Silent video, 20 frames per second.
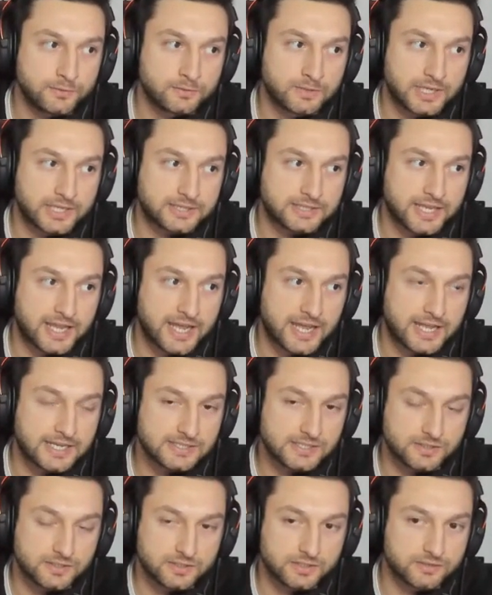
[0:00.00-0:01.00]
like, they had
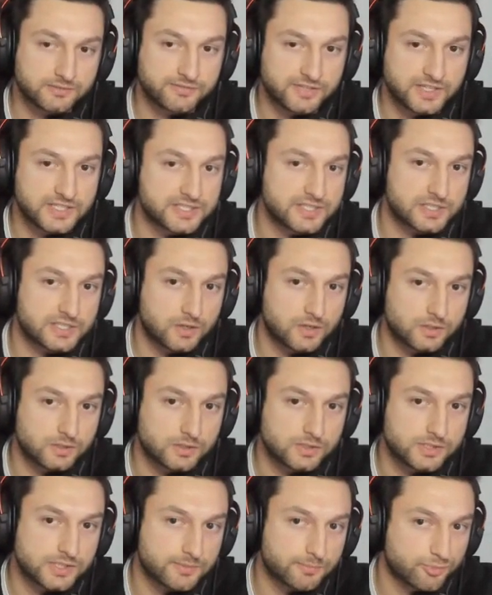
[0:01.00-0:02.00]
solidified
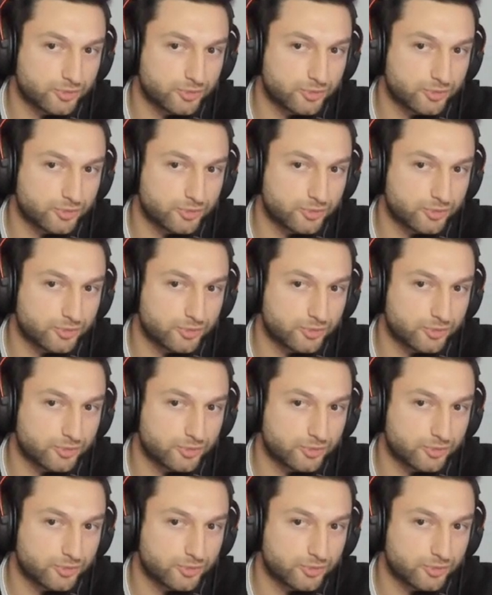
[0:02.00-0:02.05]
starters at